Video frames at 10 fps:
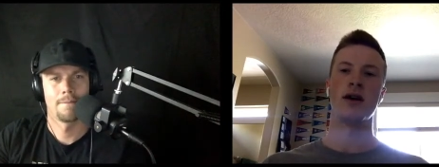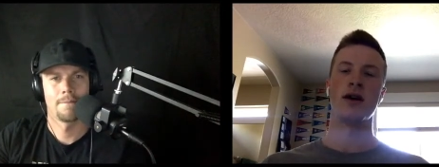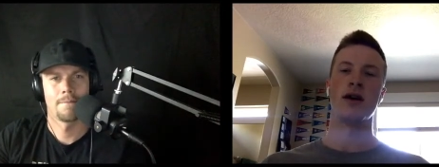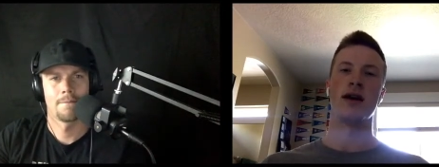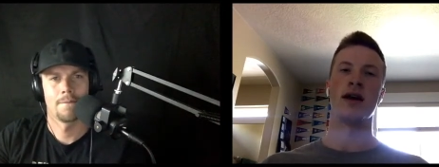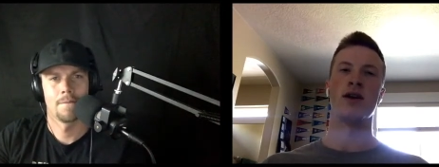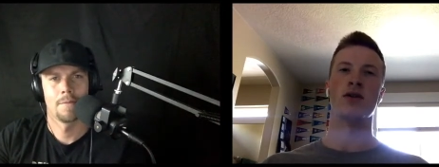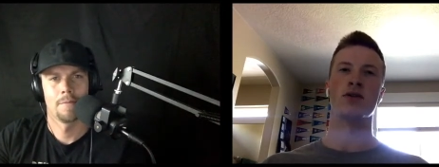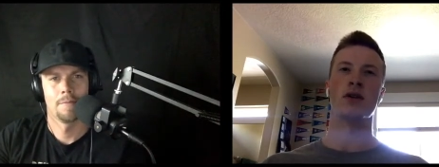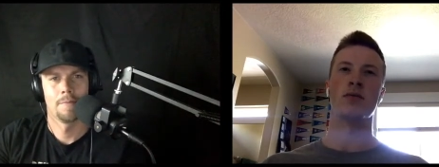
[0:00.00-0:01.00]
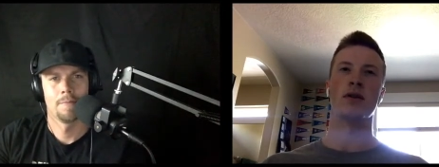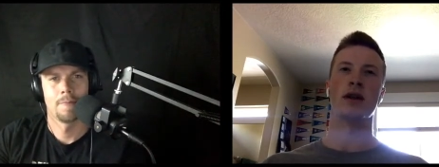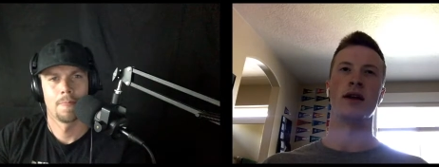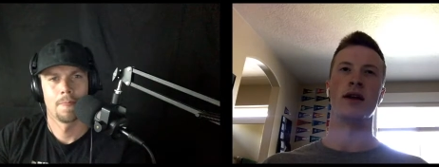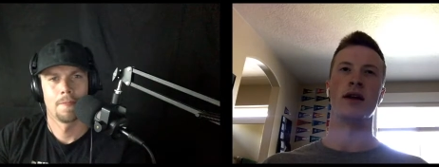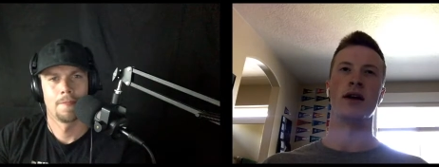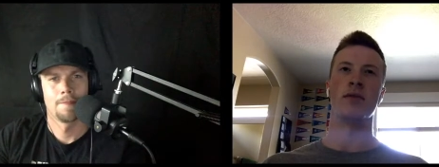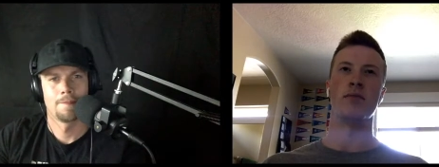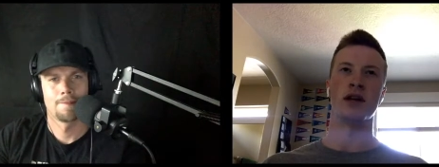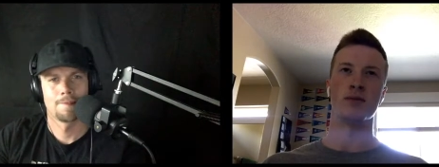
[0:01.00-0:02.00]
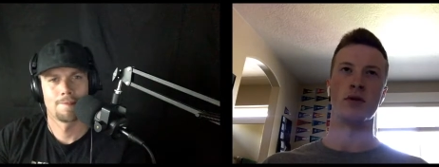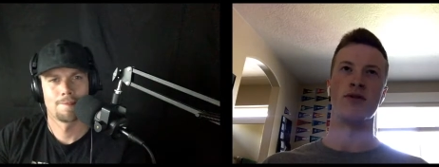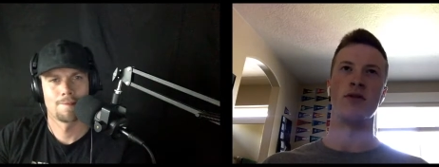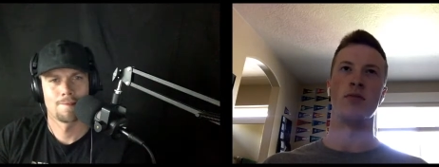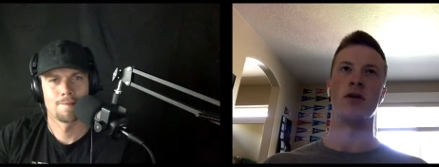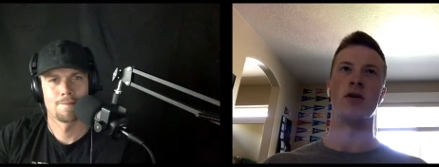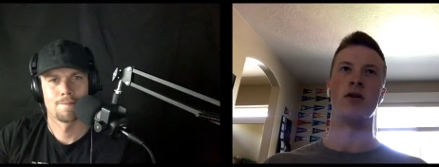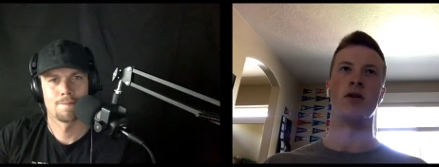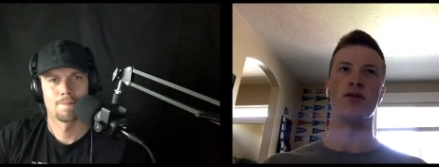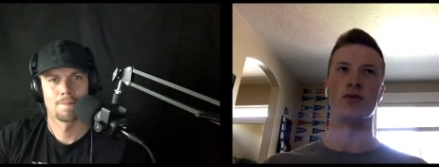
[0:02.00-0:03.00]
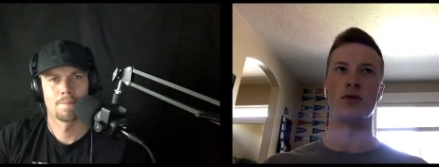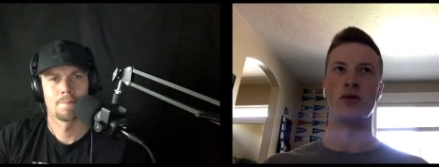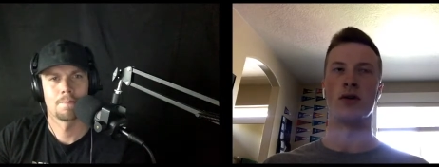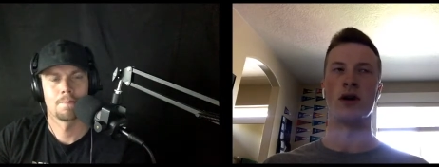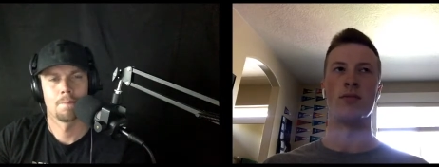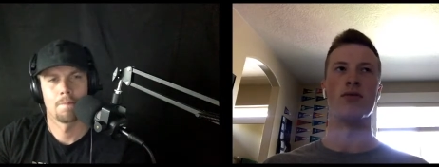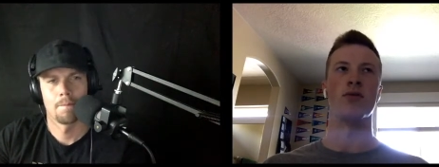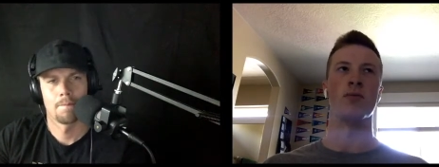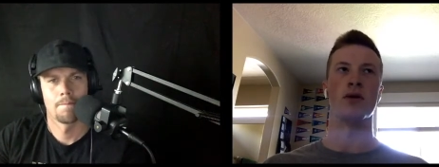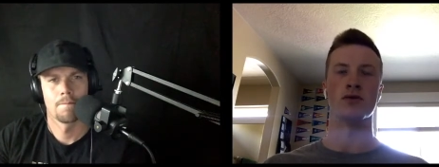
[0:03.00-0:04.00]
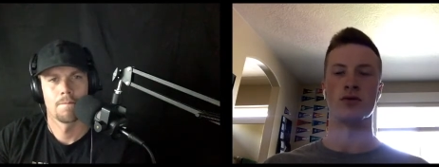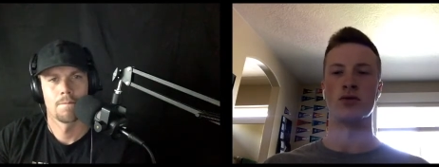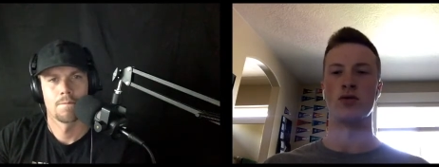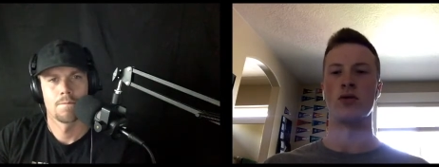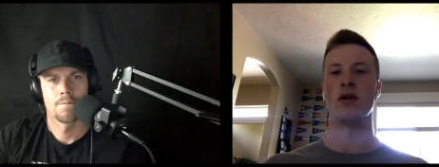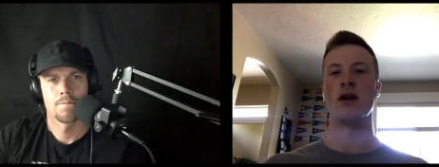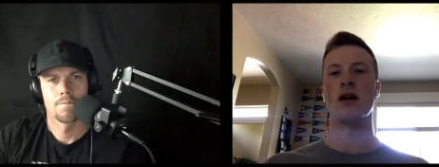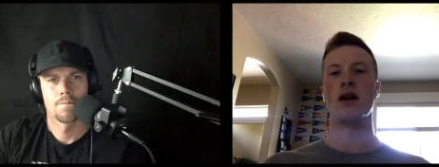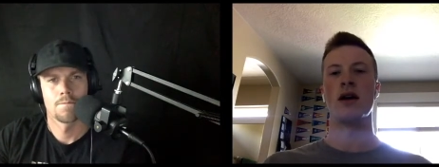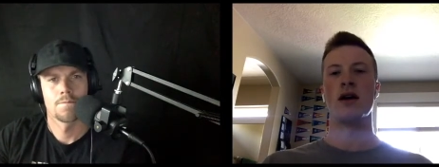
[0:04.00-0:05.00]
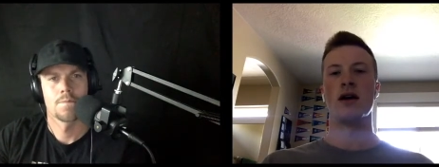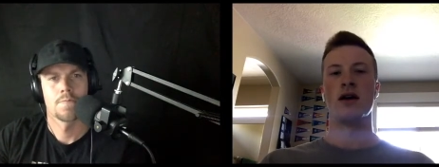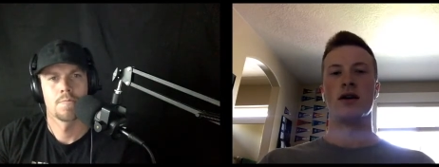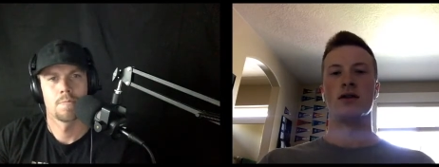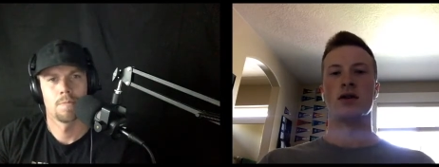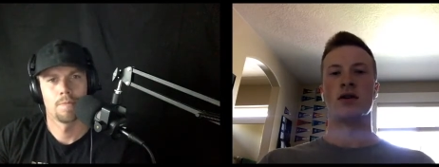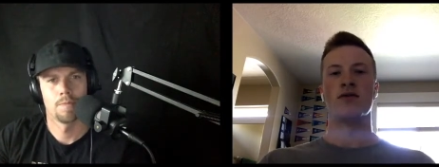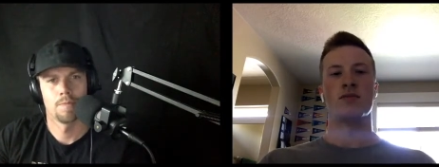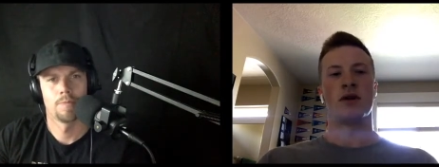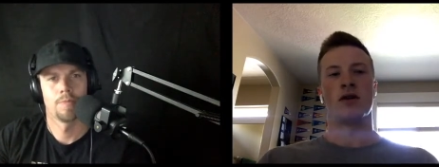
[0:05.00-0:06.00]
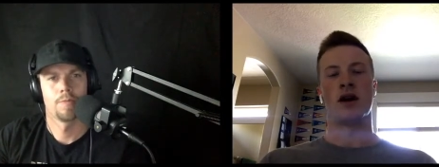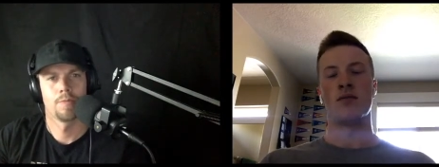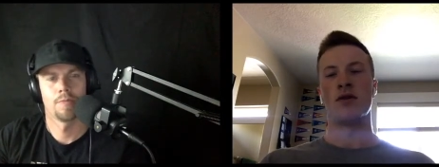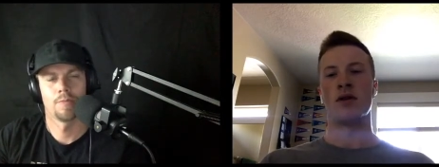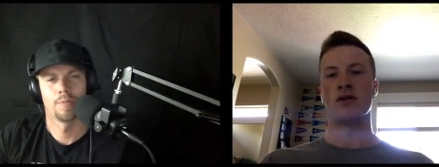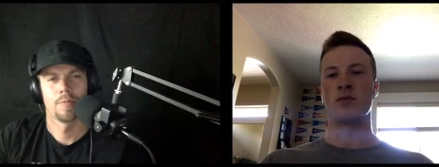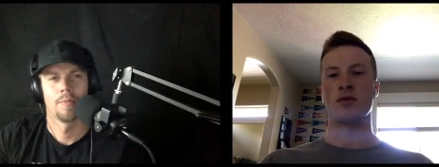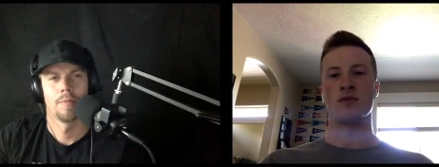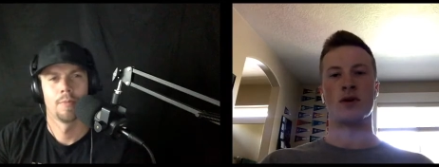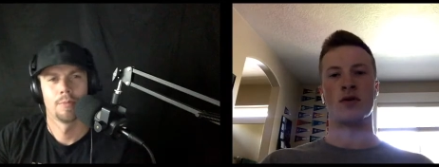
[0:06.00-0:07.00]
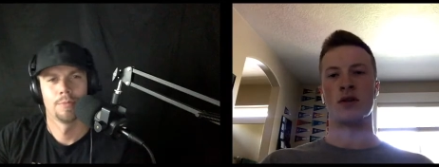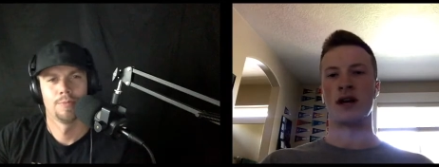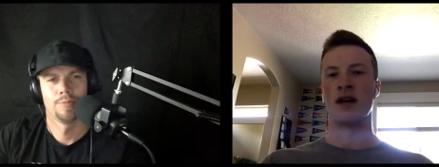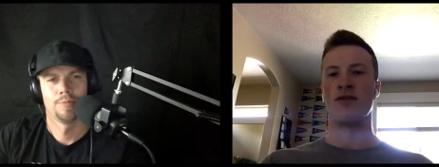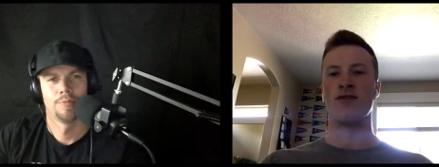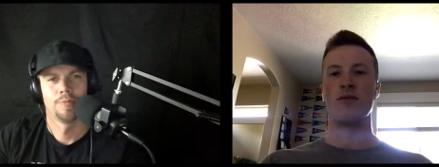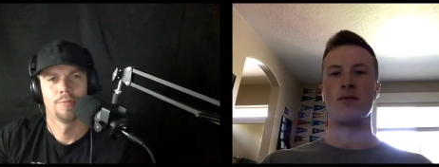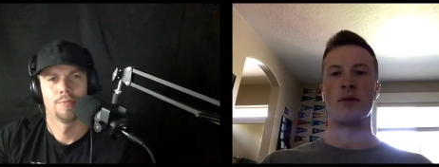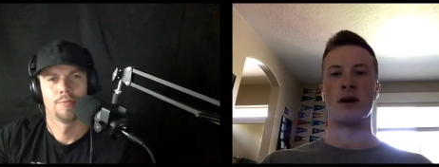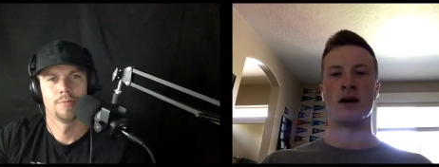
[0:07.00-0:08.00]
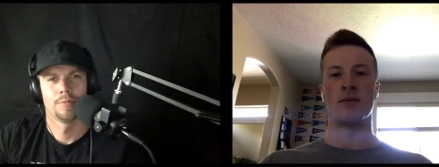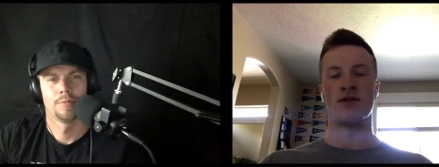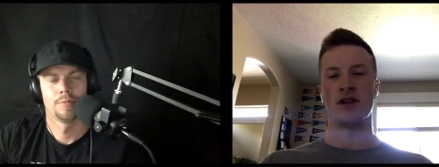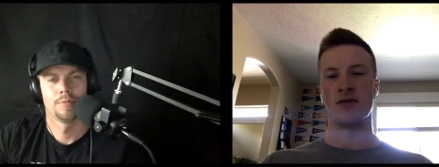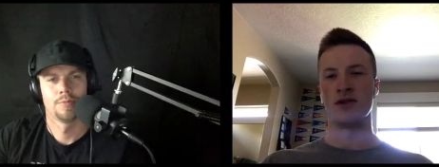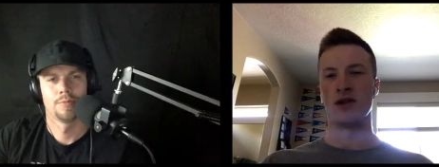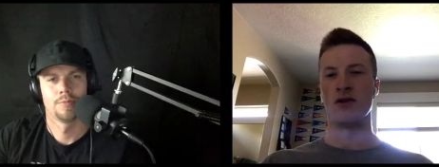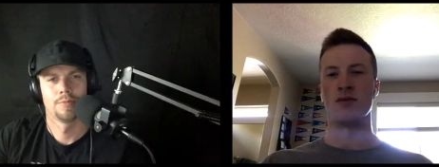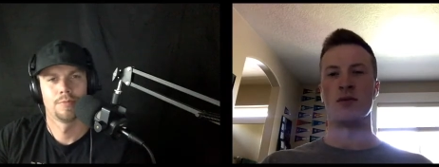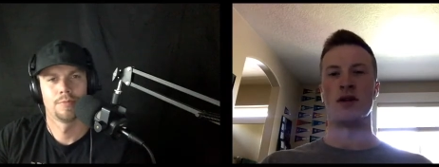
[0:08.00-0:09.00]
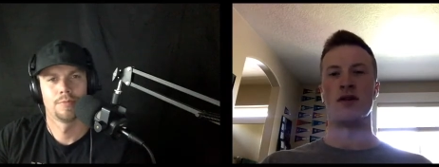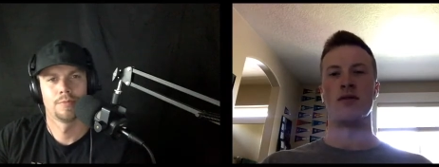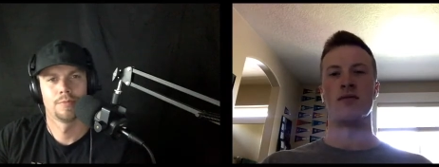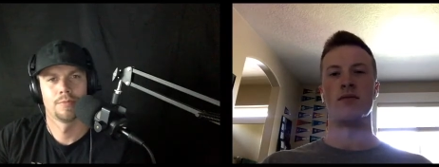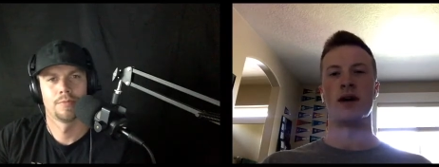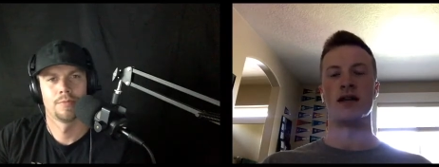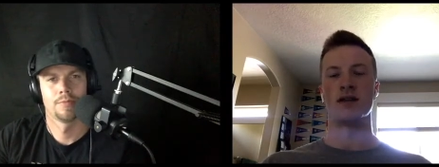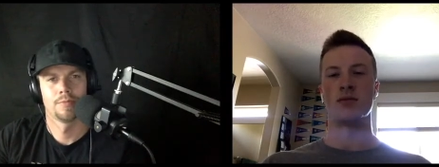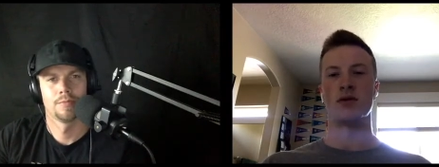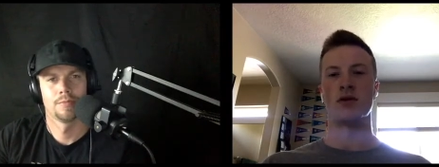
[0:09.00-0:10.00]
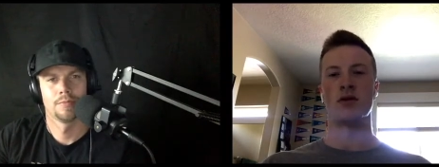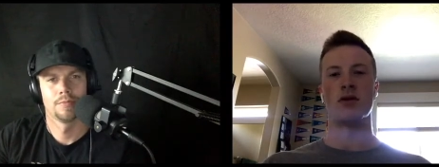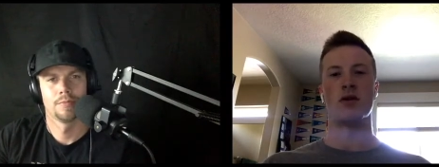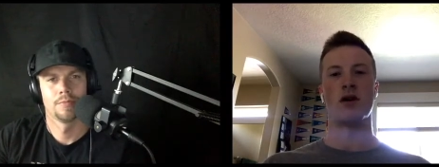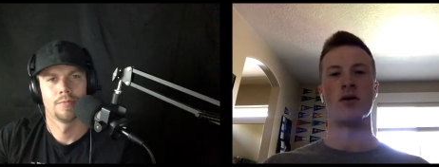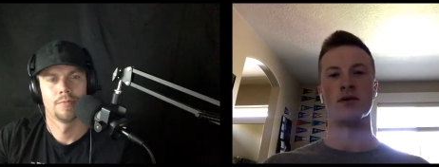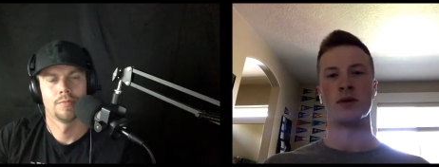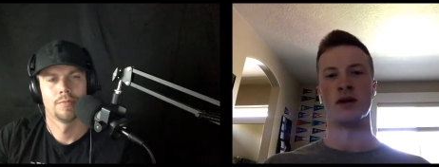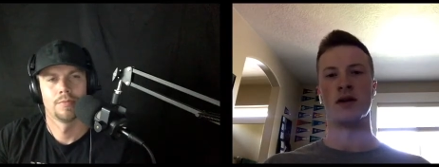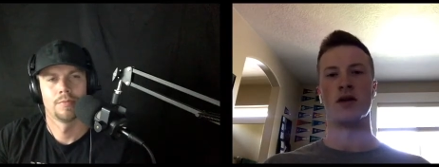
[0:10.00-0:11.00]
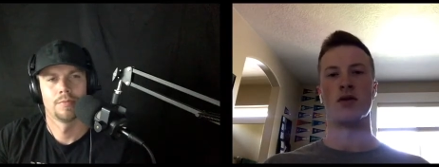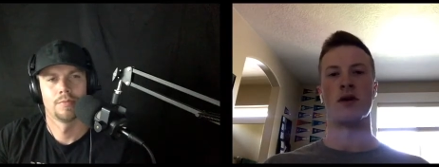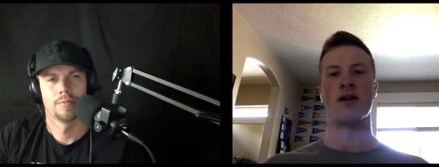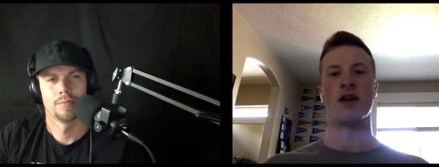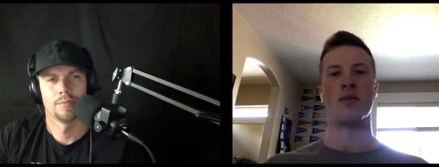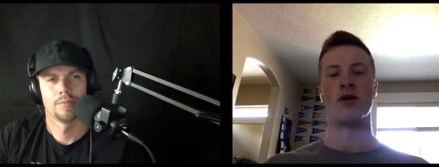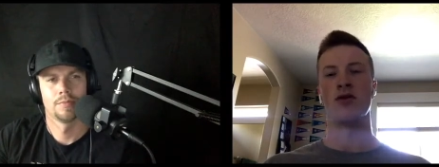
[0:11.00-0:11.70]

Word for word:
Speaker 1: and also I played uh, baseball and football all through growing up through middle school. So I've just been I've been around sports my whole life, but my favorite's always been basketball. Always been around now. My